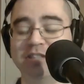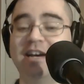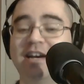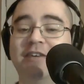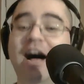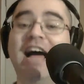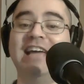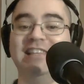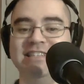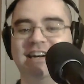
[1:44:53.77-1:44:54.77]

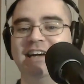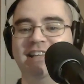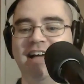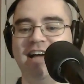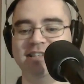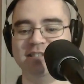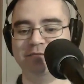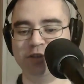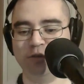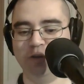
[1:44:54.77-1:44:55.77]
highly stylized
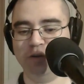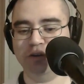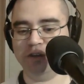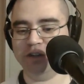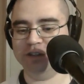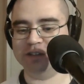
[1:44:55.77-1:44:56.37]
visual movie, so